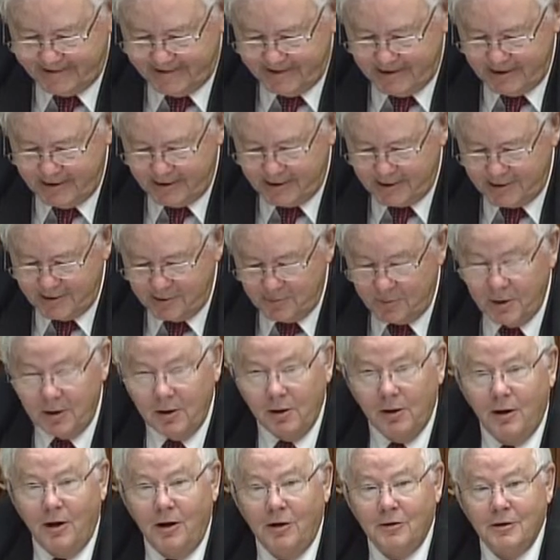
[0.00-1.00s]
This has been
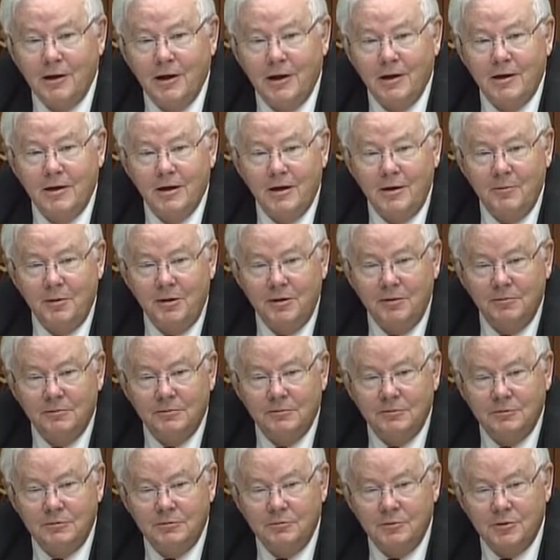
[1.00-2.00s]
a long day coming,
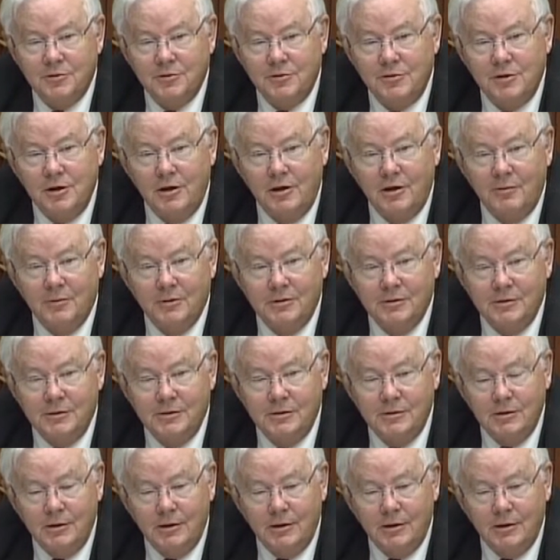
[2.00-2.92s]
Mr. Chairman.